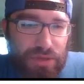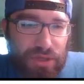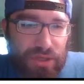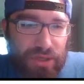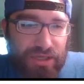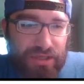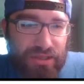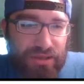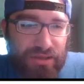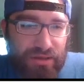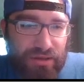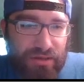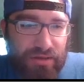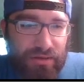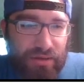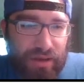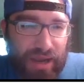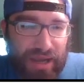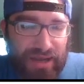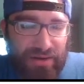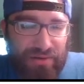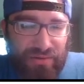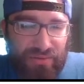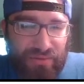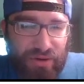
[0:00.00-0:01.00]
get I
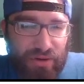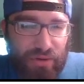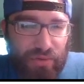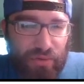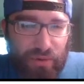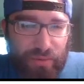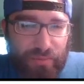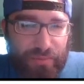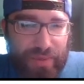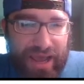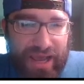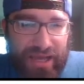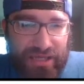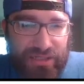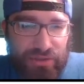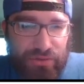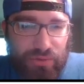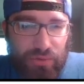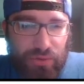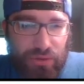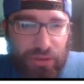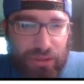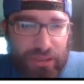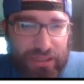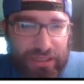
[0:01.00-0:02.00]
don't know what
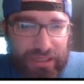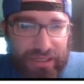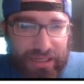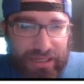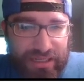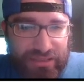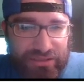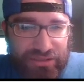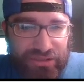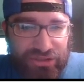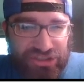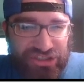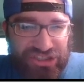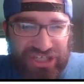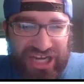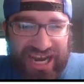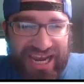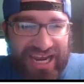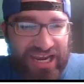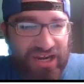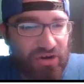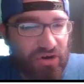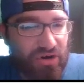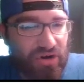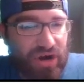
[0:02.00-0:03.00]
Patchwork and
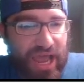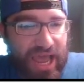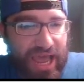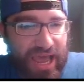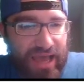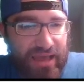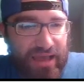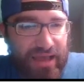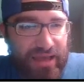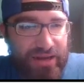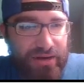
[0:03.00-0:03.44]
Chain are at. I know